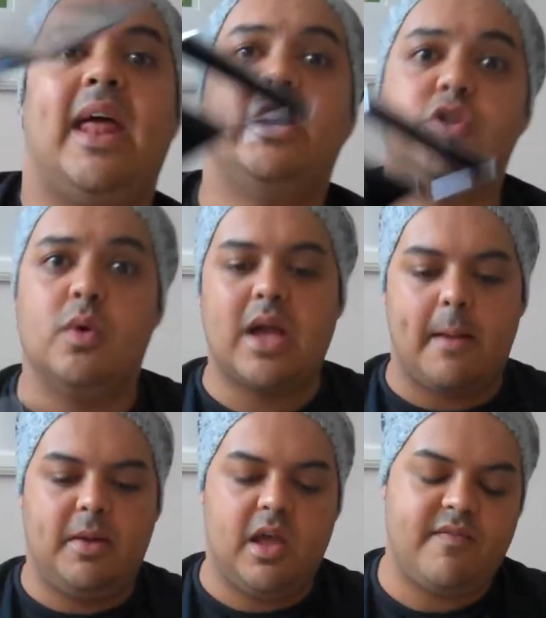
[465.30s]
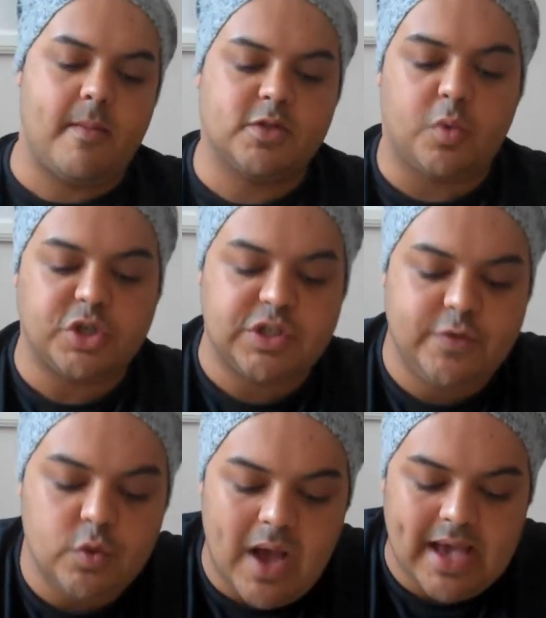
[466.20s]
I'm going to do a couple of swatches
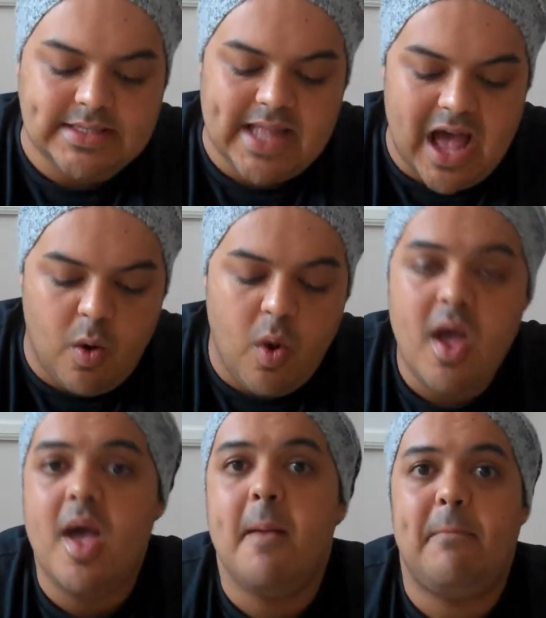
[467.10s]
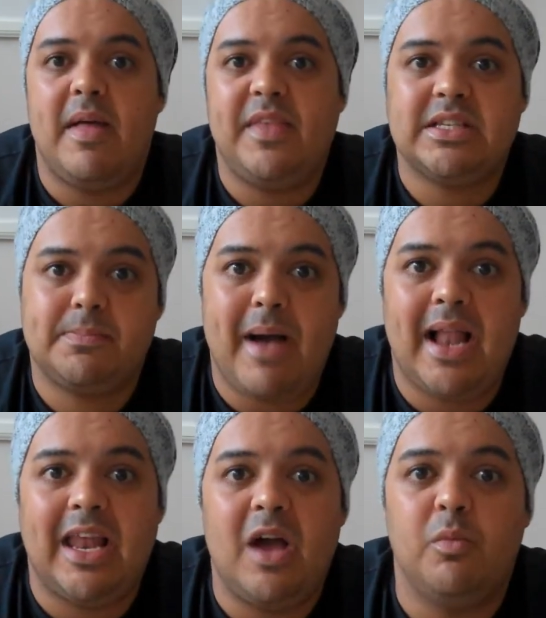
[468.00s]
for you guys now, but this
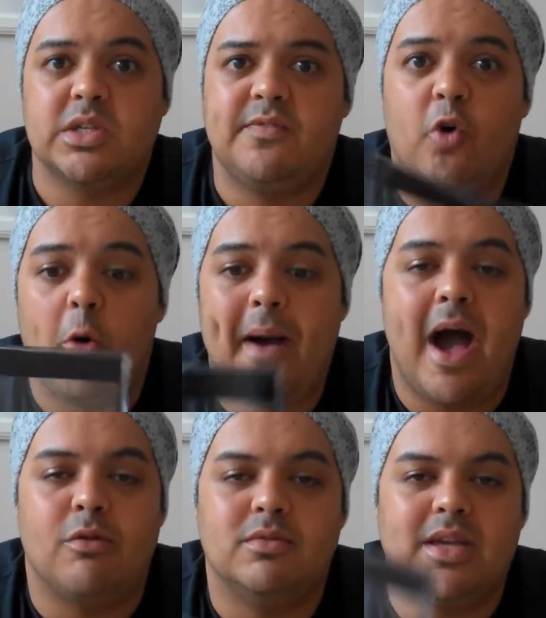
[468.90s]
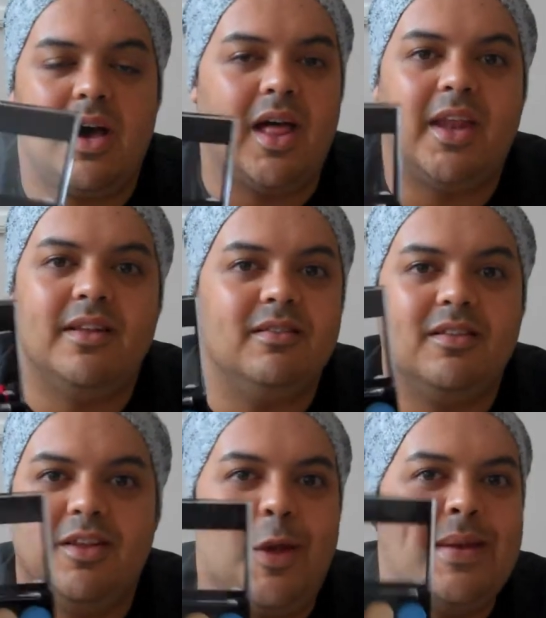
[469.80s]
palette was £4, and
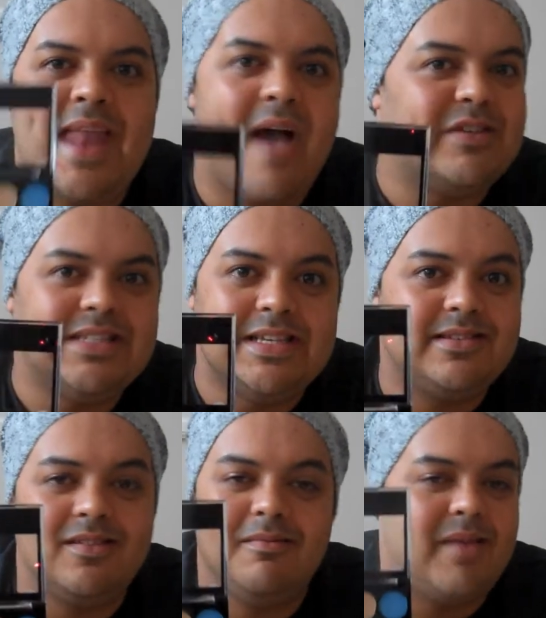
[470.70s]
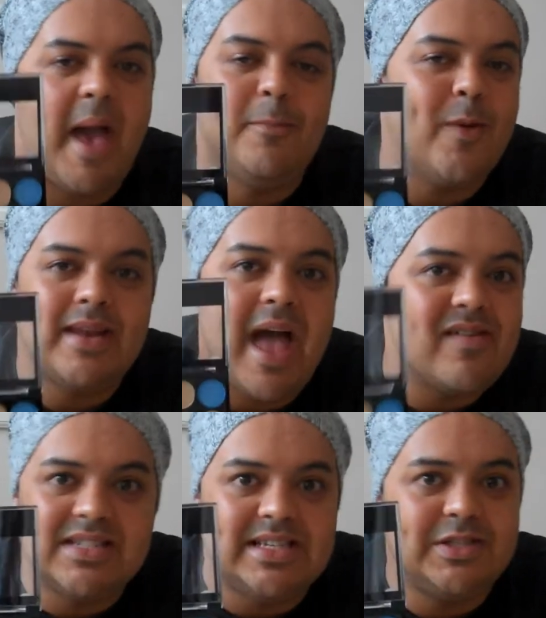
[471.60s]
you know, MUA never
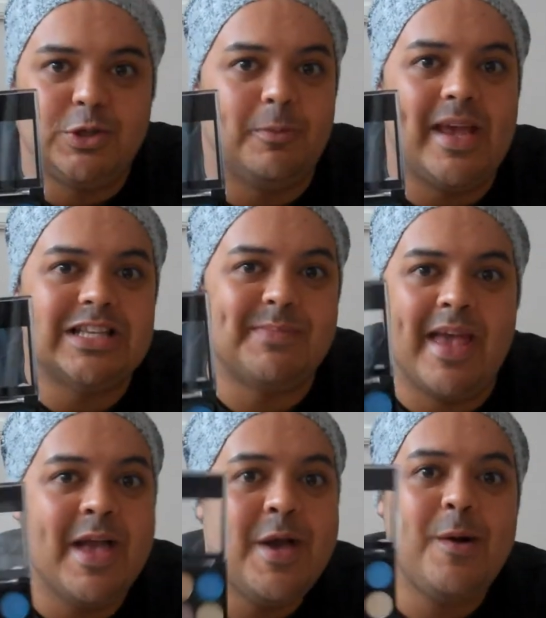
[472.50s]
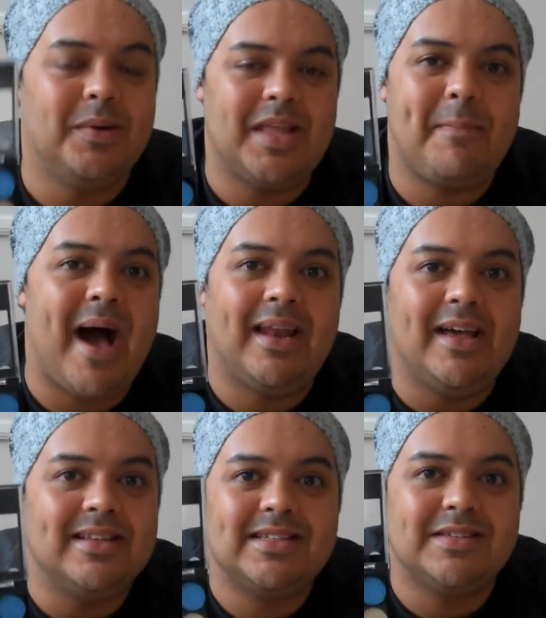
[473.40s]
ceases to amaze me with their
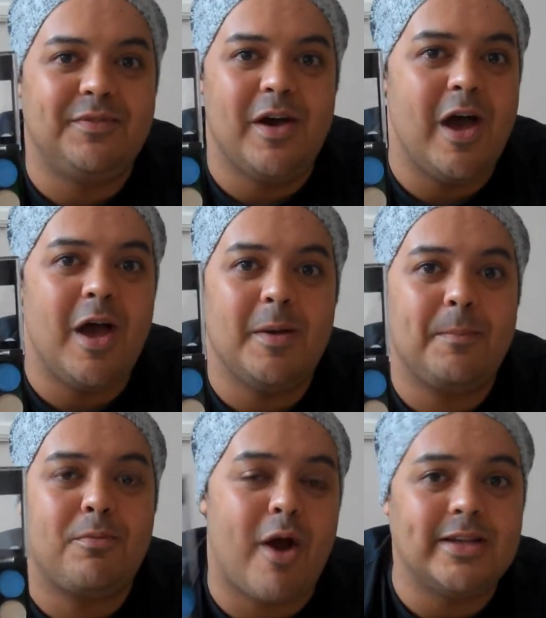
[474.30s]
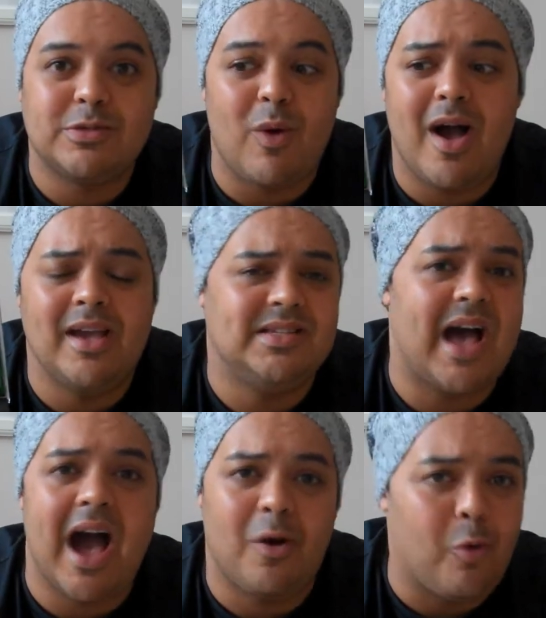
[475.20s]
palettes for price-wise
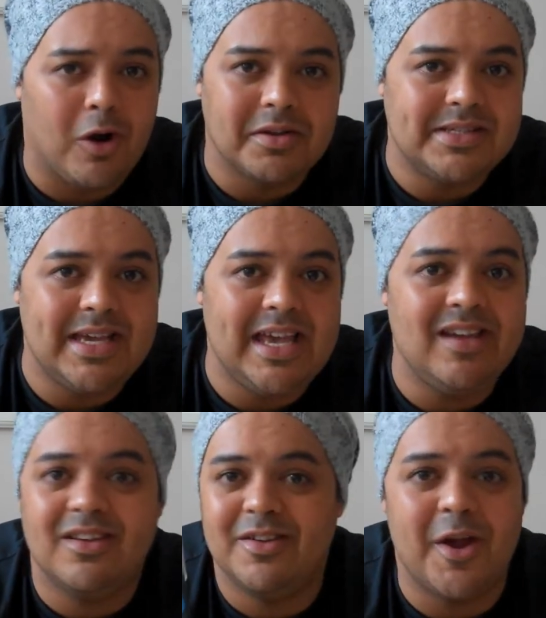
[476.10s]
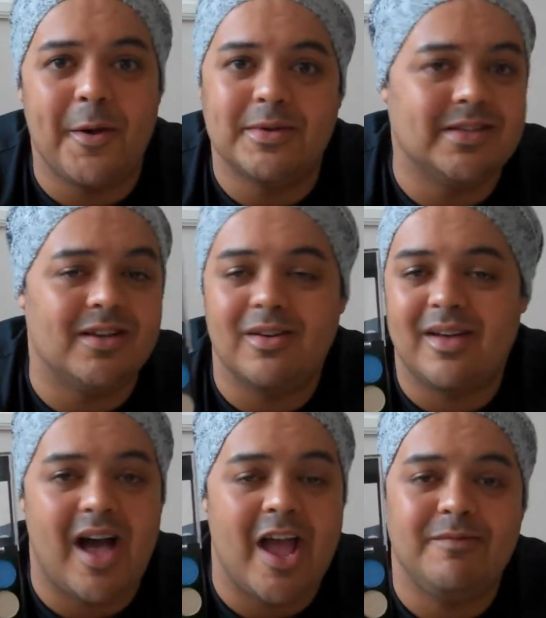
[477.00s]
and quality, you know, because
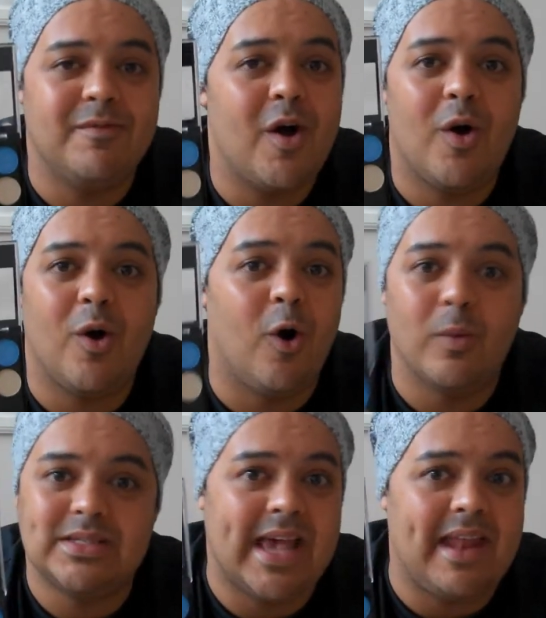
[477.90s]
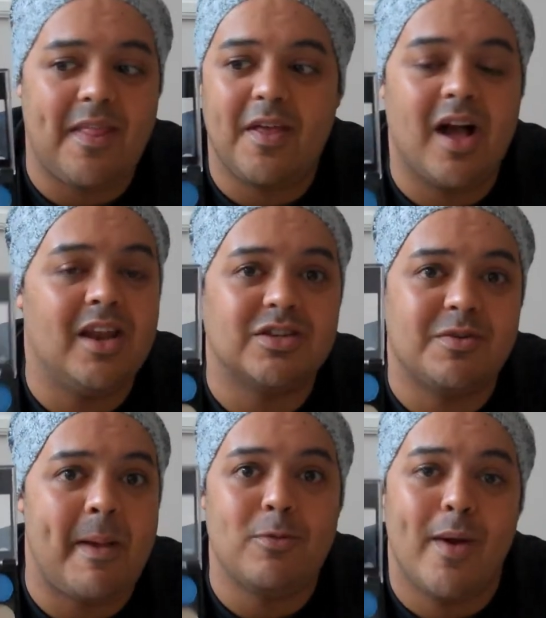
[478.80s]
I always say that the colours
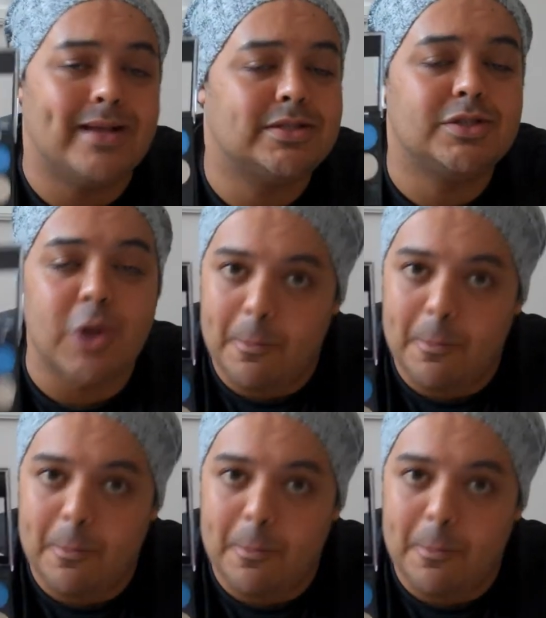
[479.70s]
from MUA is so